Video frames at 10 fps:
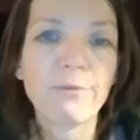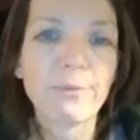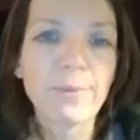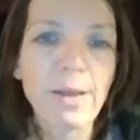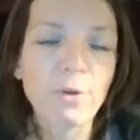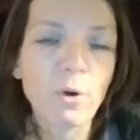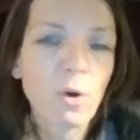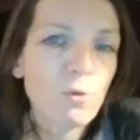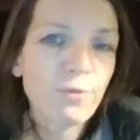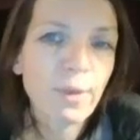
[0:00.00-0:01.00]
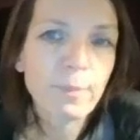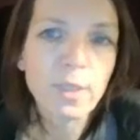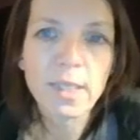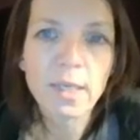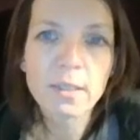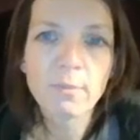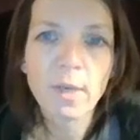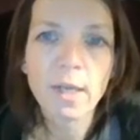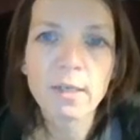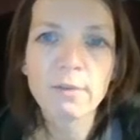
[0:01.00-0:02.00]
We have no code families yet,
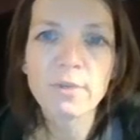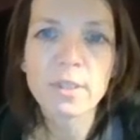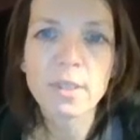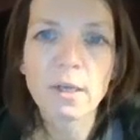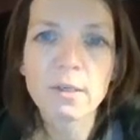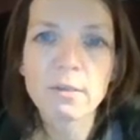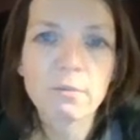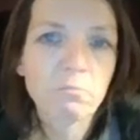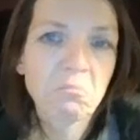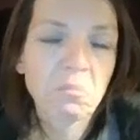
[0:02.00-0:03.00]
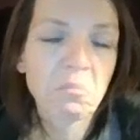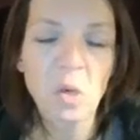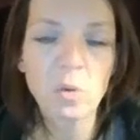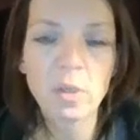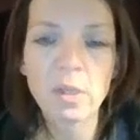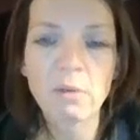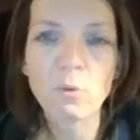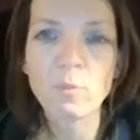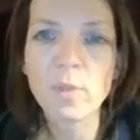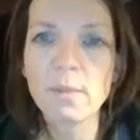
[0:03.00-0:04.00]
and if we start coding there
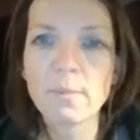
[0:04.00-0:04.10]
won't be